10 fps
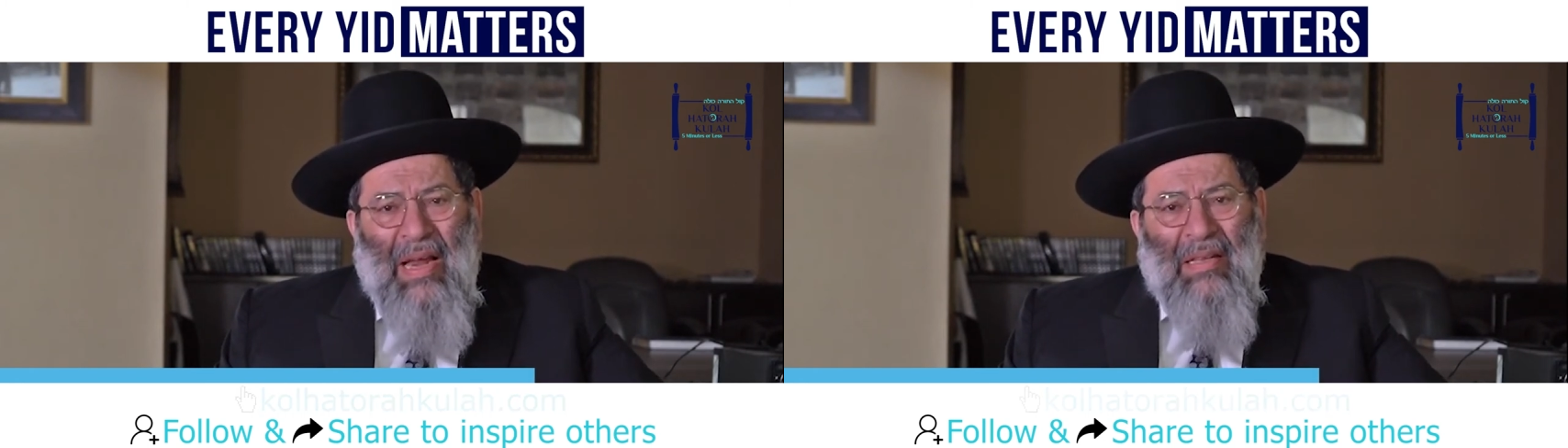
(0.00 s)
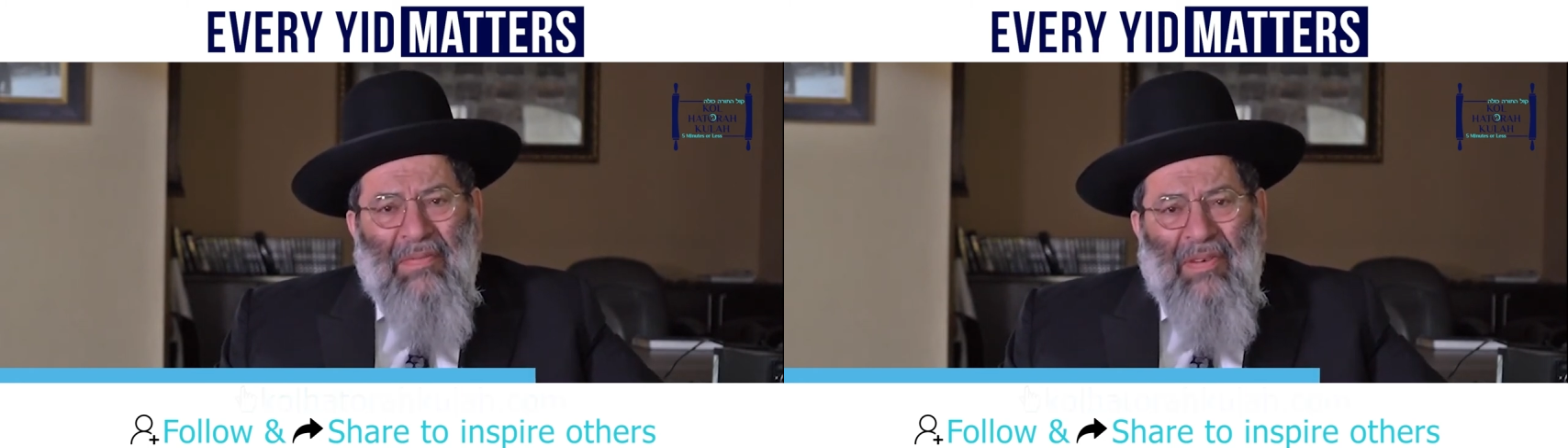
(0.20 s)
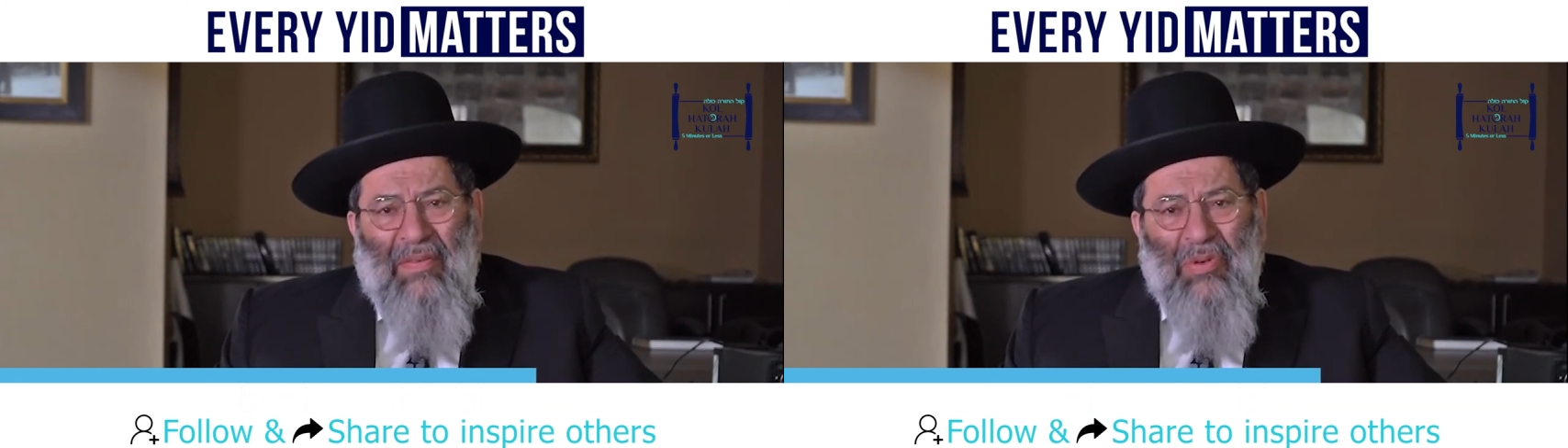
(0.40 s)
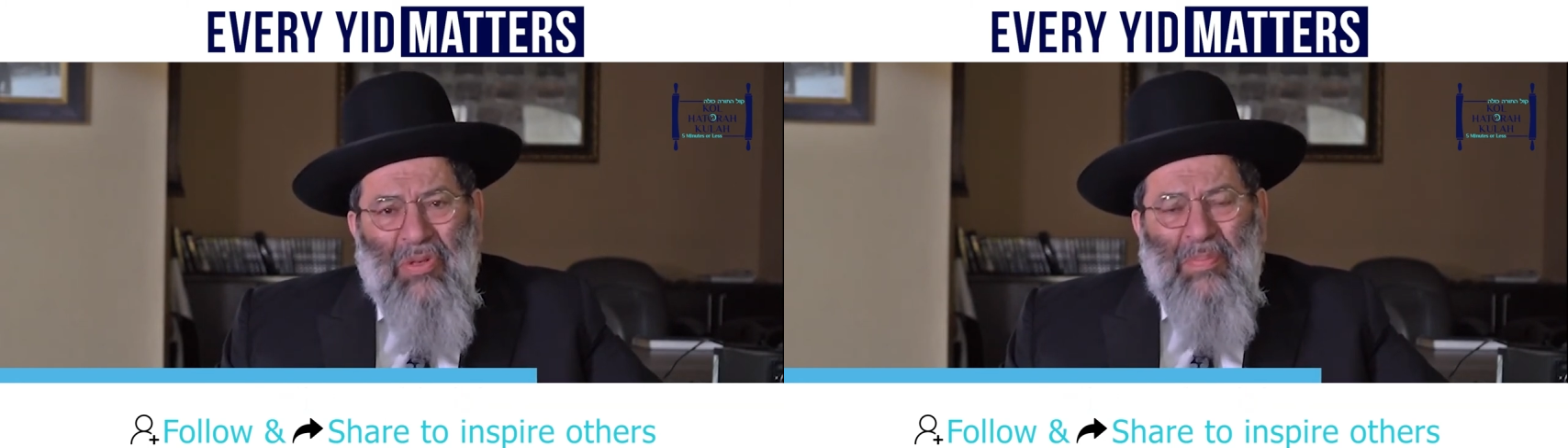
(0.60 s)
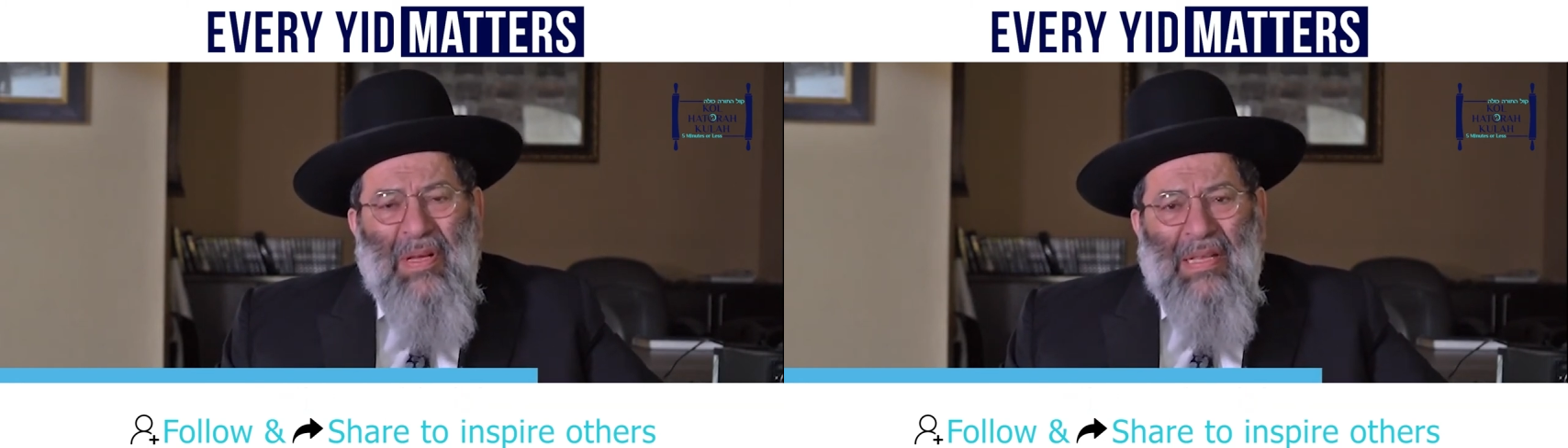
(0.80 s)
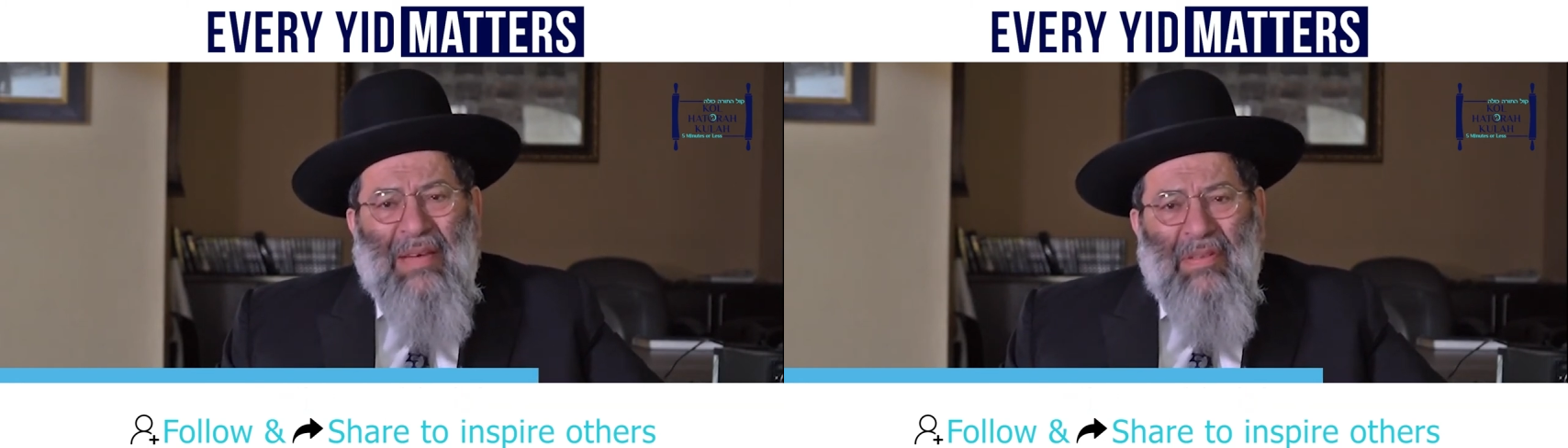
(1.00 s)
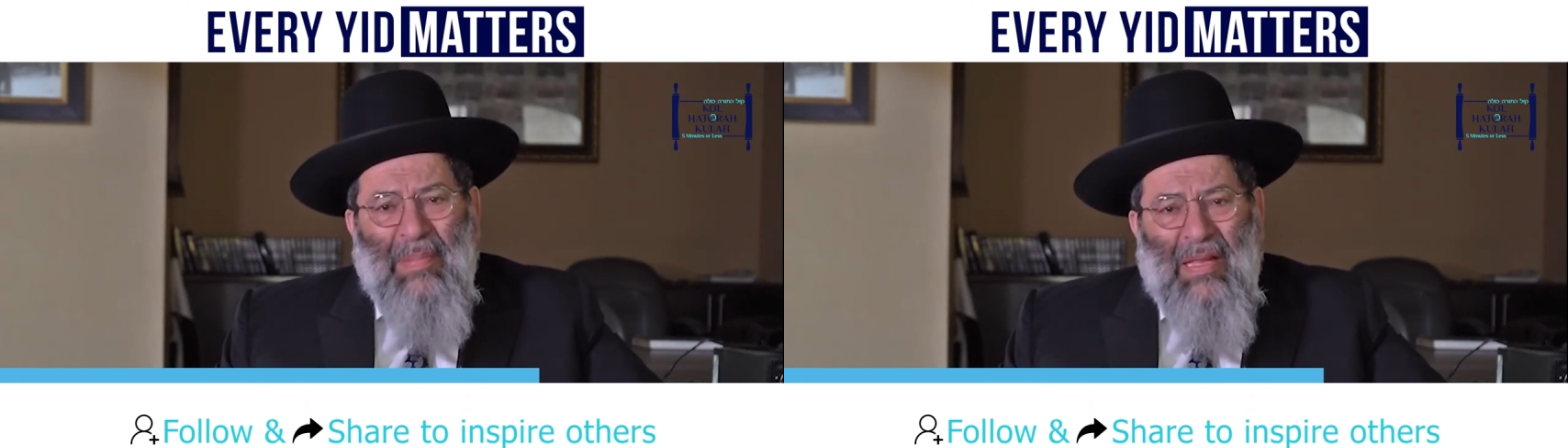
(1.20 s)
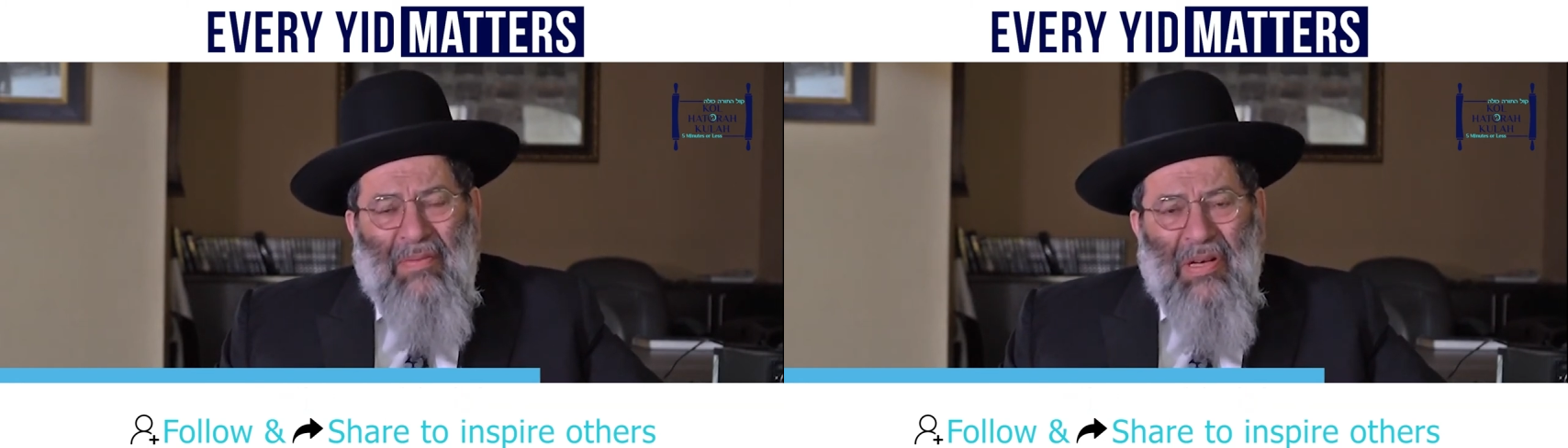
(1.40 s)
out of Lvov, which was being leveled
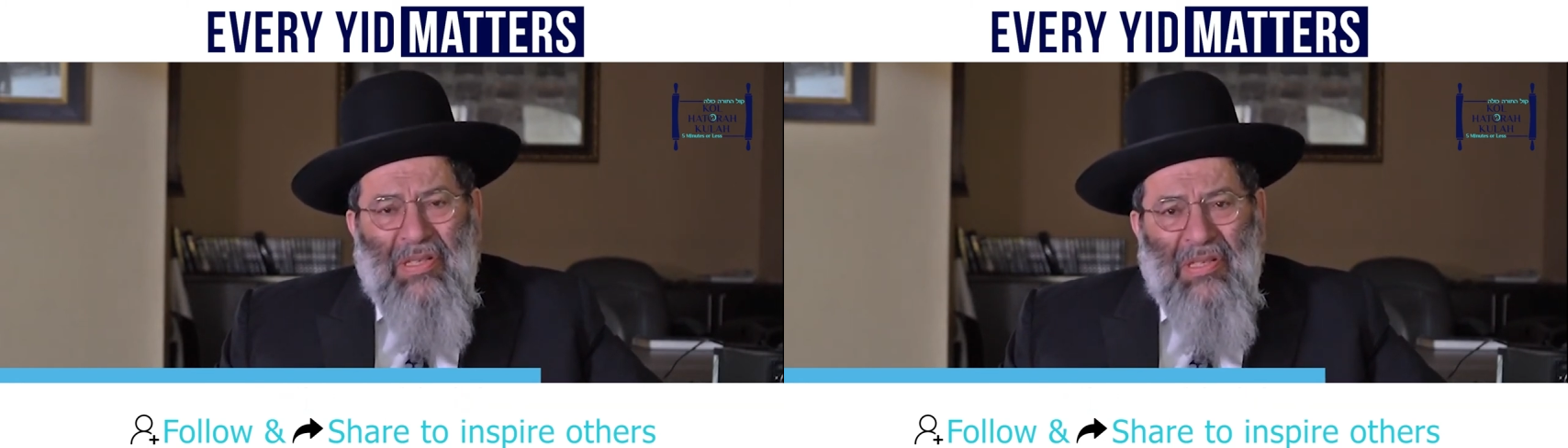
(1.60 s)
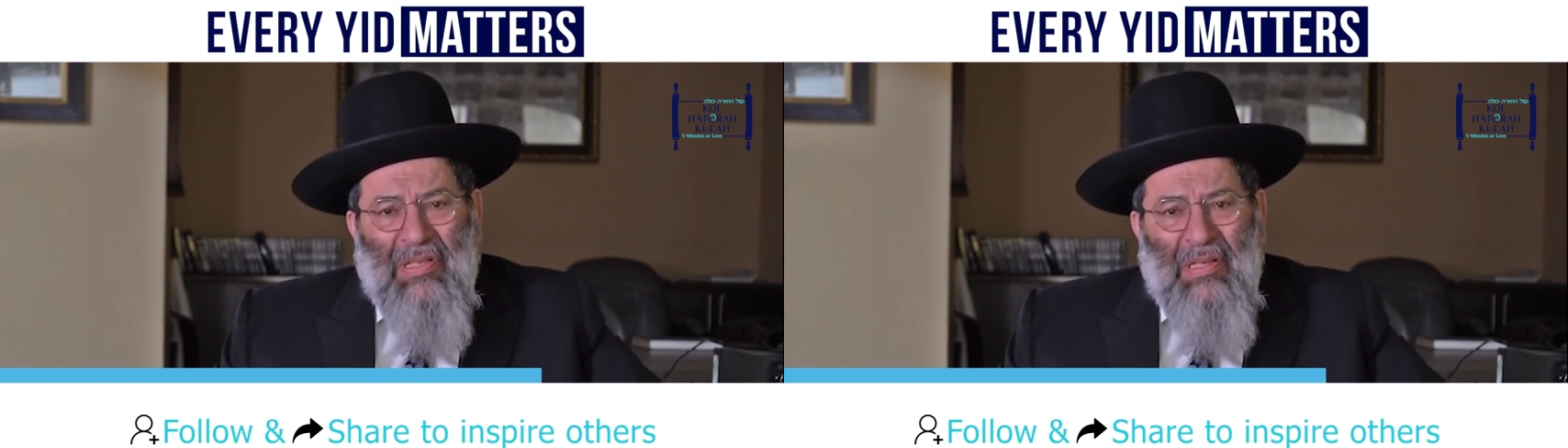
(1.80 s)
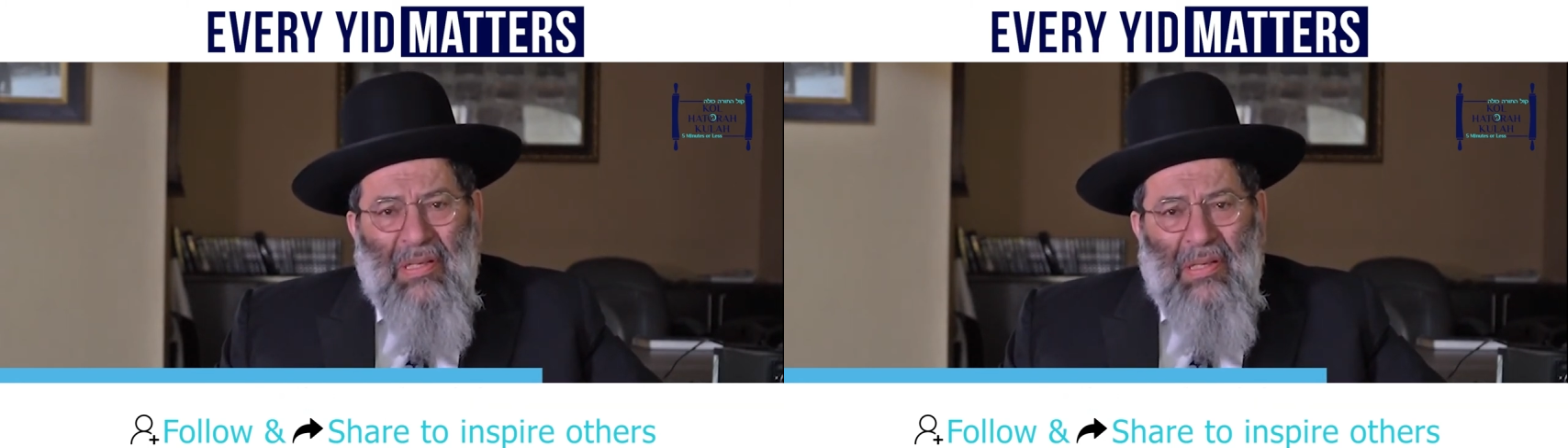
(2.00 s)
by the Russians.